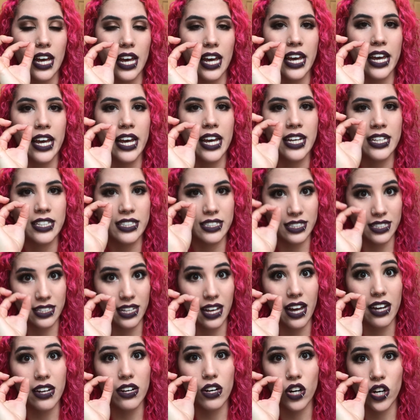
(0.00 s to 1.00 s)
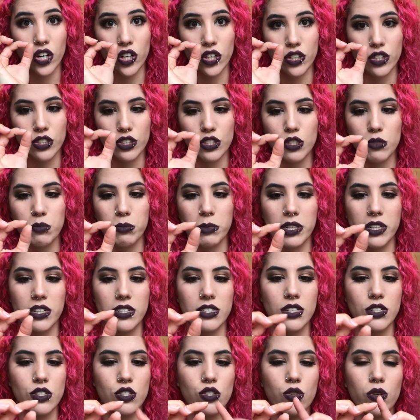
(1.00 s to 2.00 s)
and that hurts
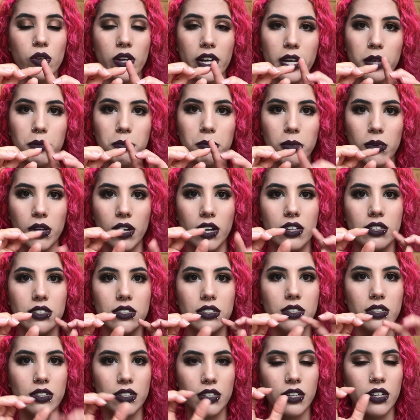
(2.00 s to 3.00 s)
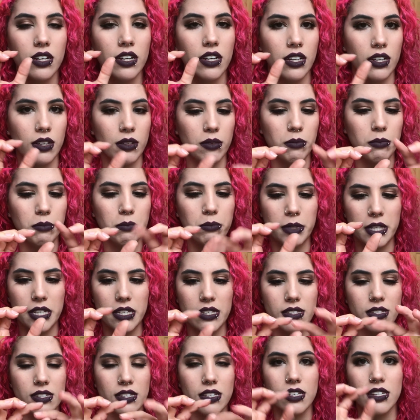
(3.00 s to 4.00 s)
because it's still like blunt
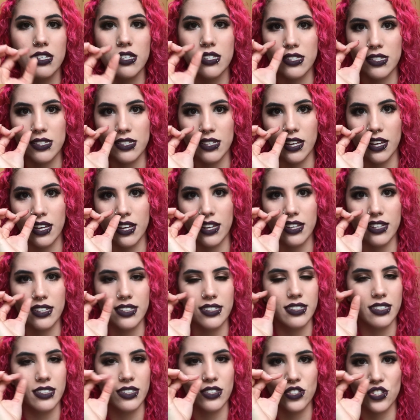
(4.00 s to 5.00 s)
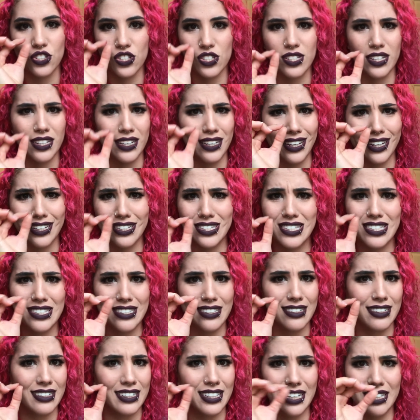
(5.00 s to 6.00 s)
pieces, and it just like gets
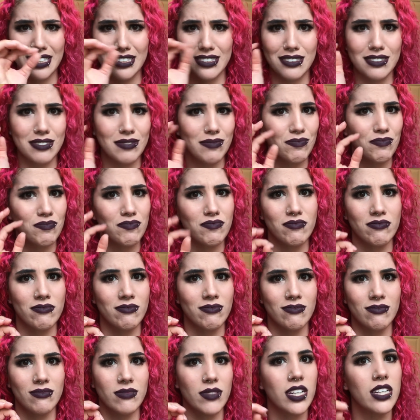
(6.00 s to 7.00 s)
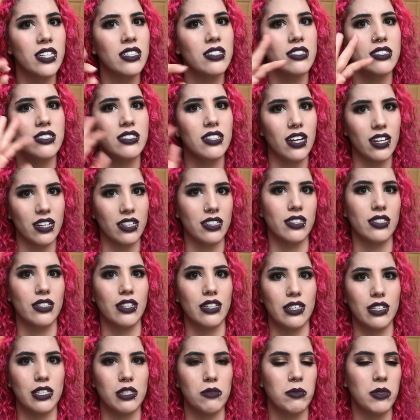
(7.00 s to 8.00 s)
stuck, and it's not a
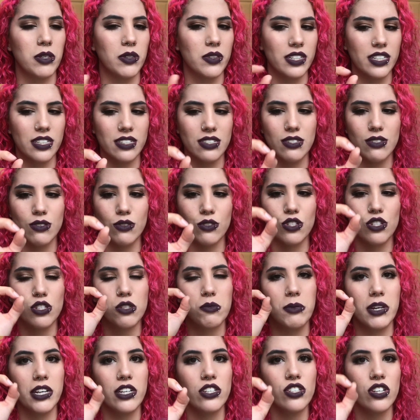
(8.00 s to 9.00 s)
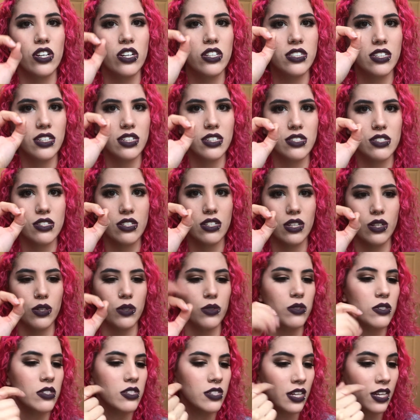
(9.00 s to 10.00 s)
good experience. So just make sure that it's
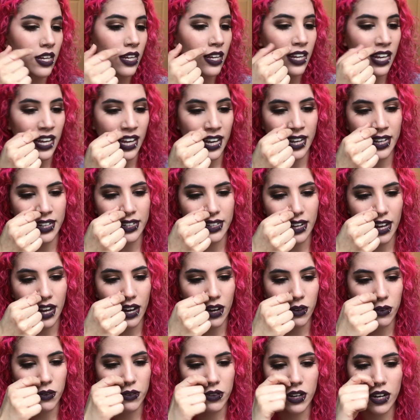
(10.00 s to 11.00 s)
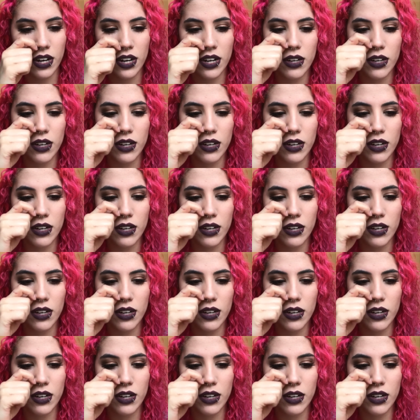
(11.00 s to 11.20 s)
closed. And now